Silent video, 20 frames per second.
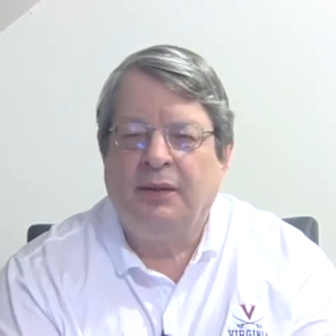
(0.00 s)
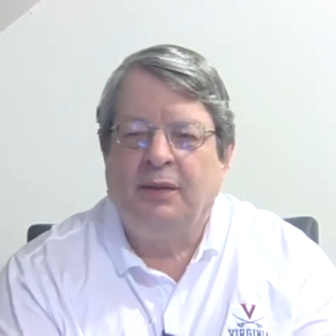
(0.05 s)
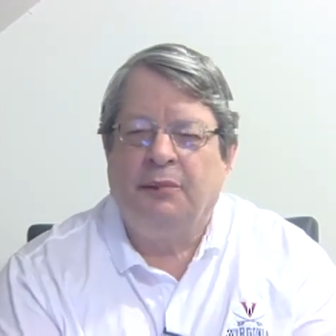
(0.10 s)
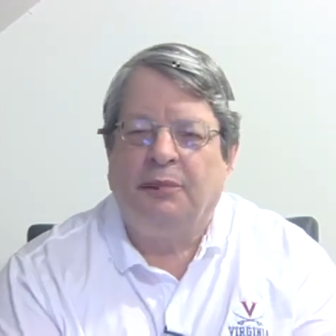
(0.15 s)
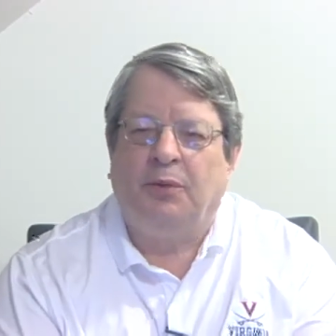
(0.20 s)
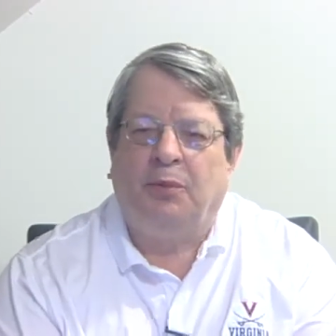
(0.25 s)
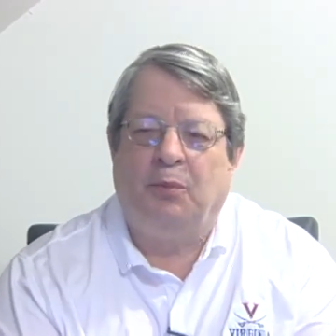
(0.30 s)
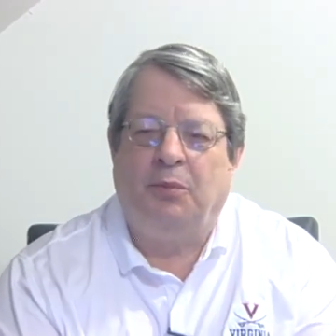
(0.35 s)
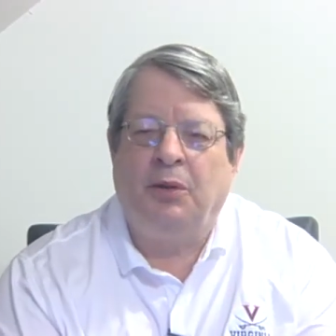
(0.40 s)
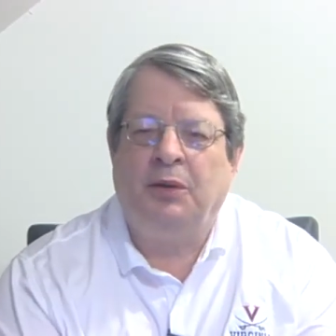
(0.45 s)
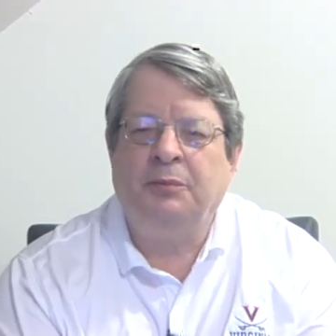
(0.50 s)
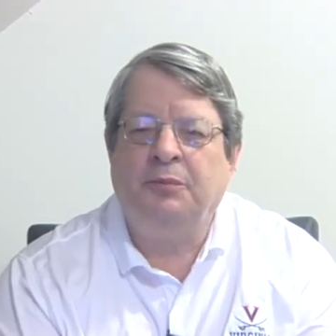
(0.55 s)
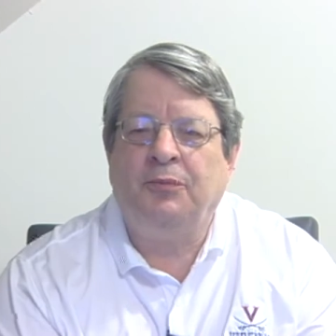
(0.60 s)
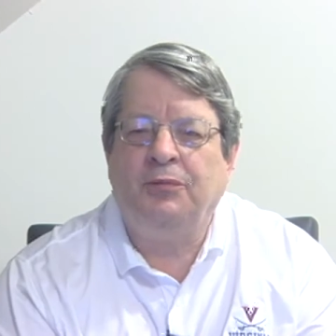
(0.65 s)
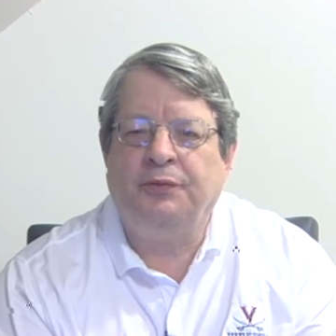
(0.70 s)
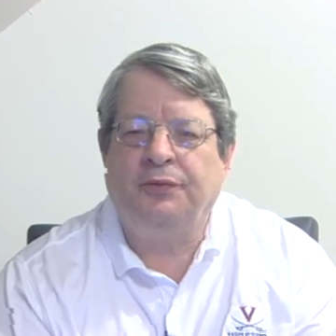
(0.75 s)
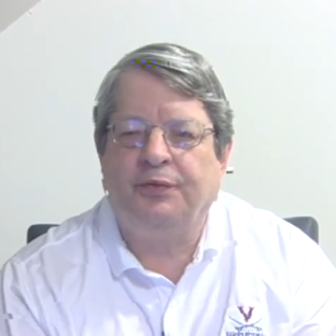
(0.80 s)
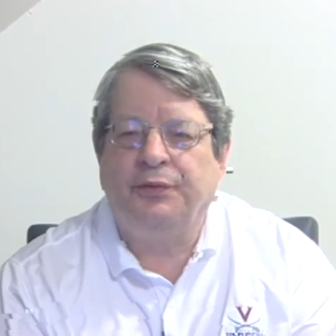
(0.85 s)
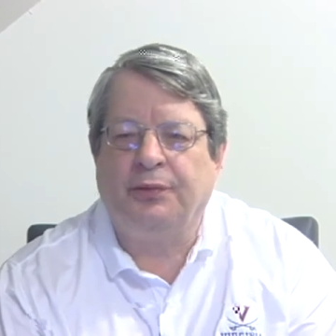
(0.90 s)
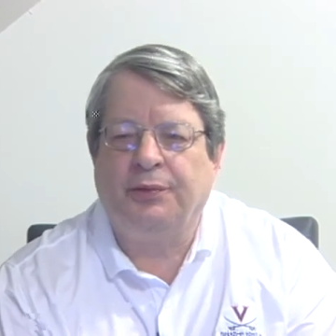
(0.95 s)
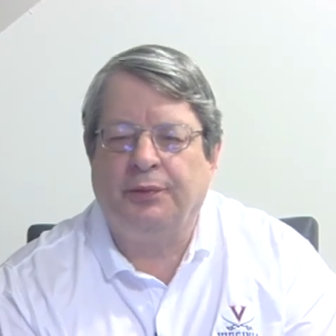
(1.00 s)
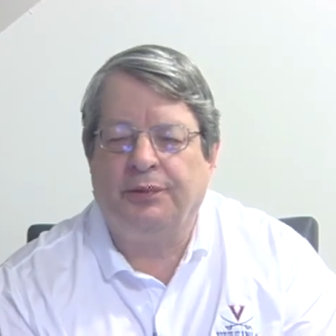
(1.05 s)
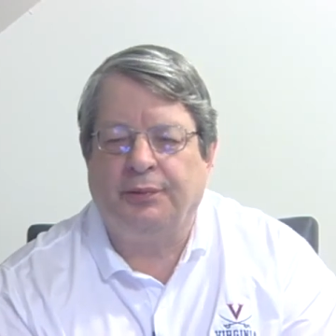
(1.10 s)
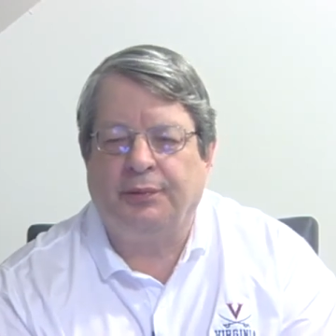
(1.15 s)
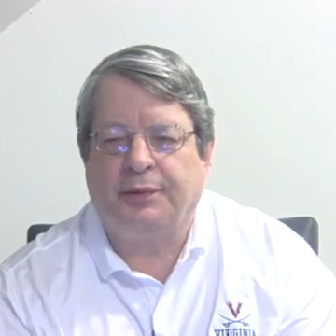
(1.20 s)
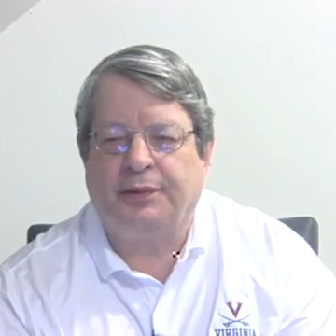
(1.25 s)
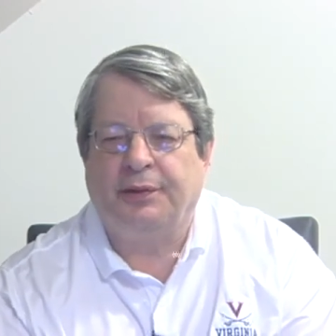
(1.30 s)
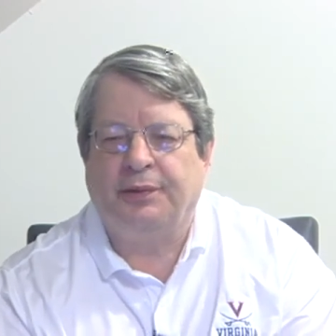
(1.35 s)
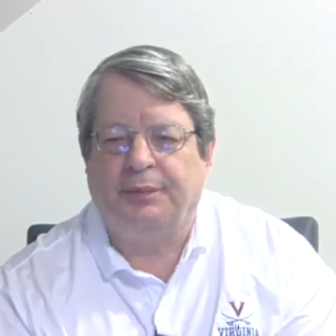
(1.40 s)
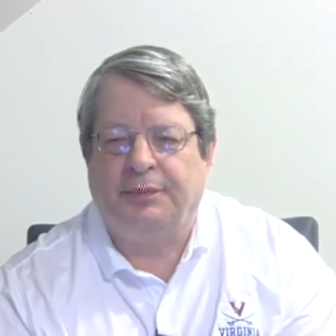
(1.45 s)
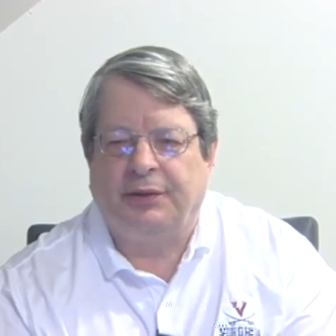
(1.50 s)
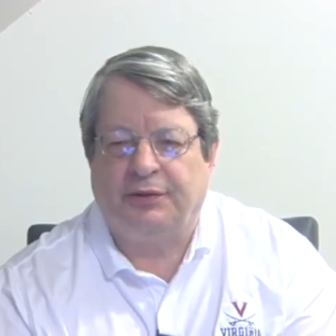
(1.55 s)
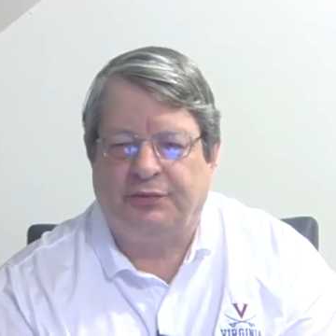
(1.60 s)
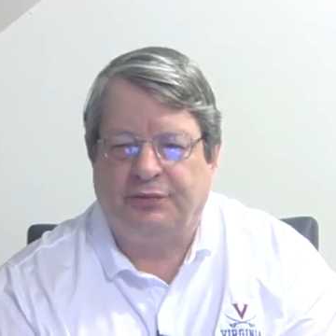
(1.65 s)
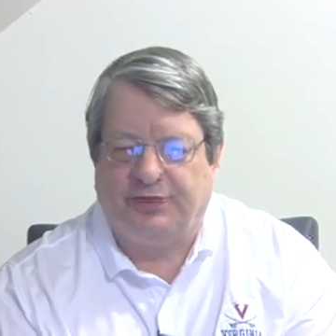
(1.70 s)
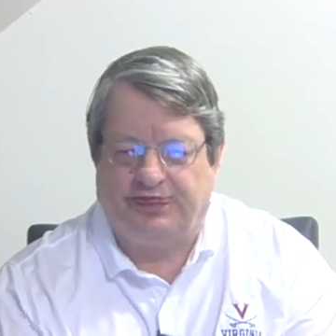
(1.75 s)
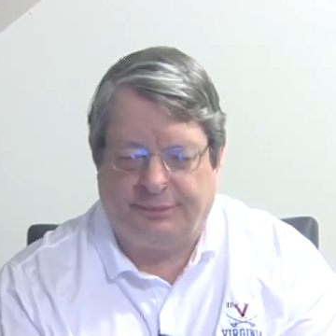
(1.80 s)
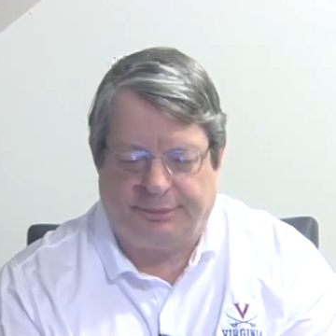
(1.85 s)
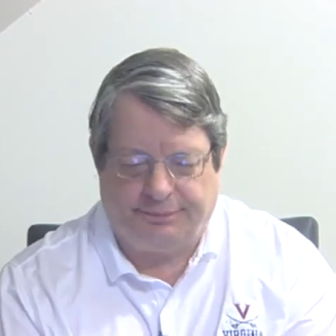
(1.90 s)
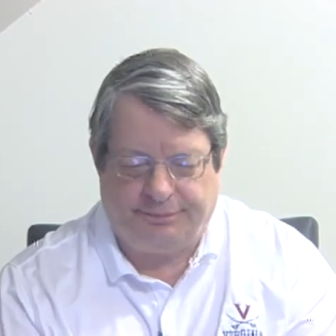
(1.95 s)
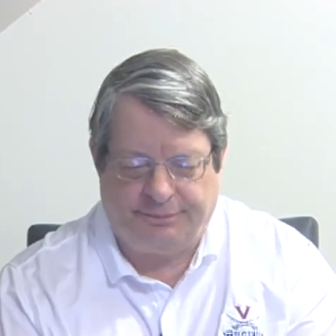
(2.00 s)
Well, one was the Herter Commission.